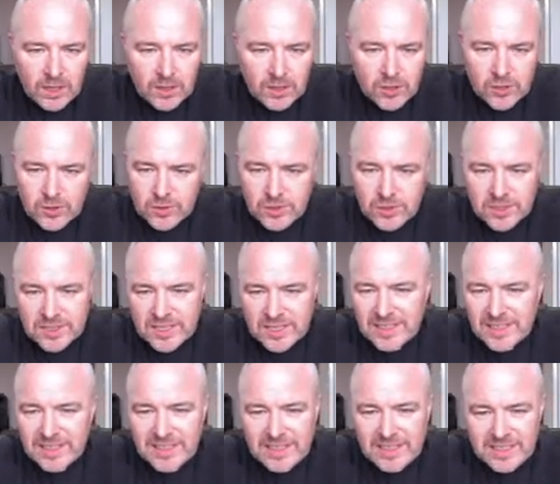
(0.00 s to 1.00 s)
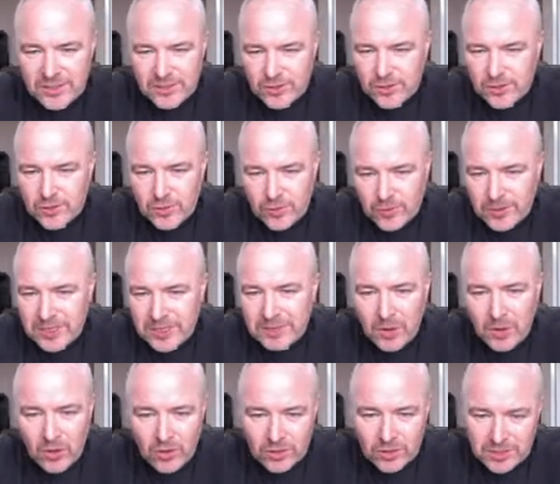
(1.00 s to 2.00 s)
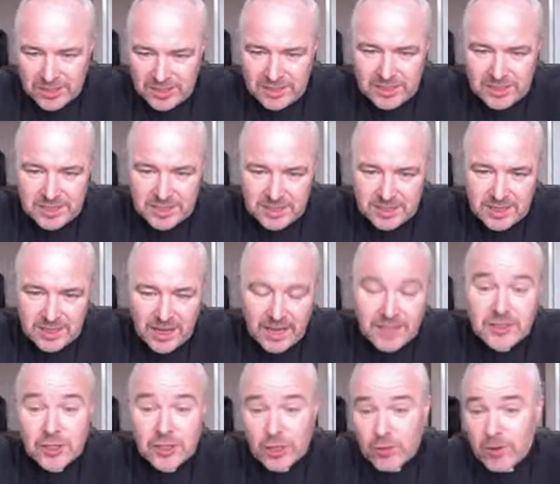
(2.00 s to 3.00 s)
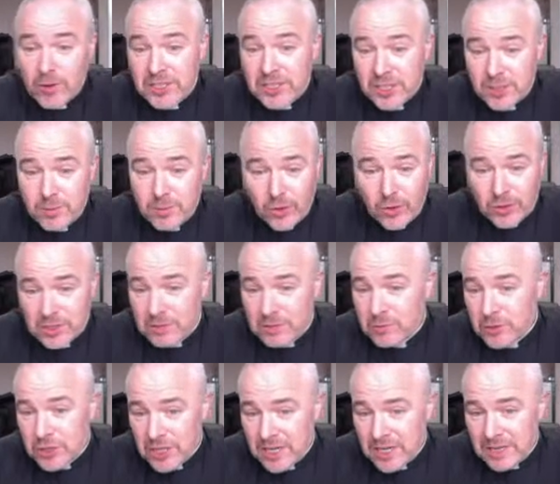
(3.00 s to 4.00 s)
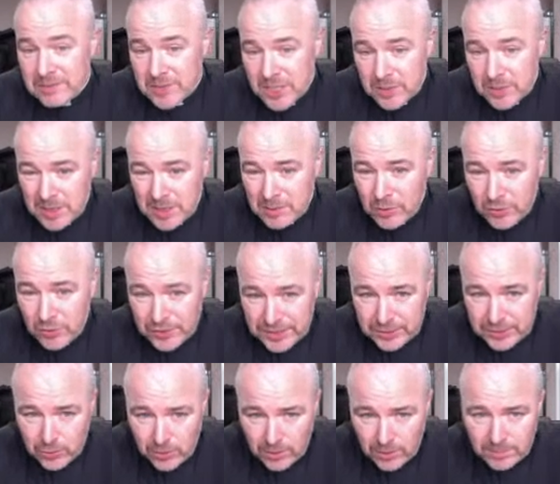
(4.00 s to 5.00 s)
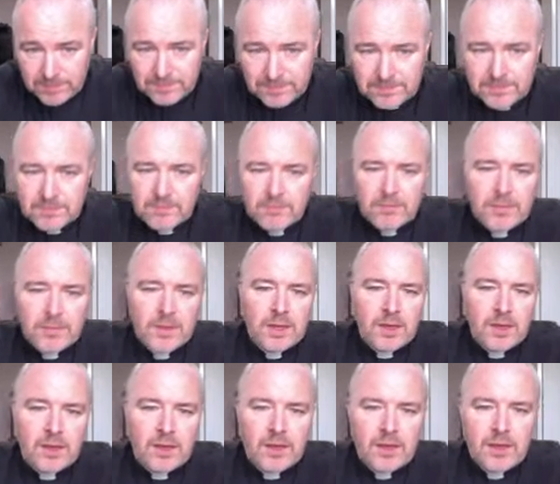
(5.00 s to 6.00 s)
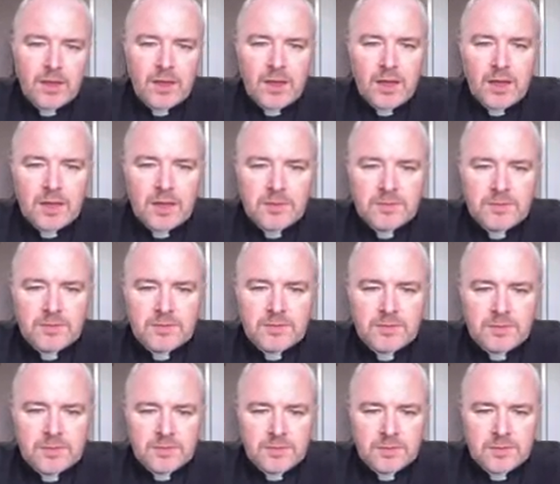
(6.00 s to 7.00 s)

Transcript: So there's at least 3 parties and a Christ party which claims to be above it all. That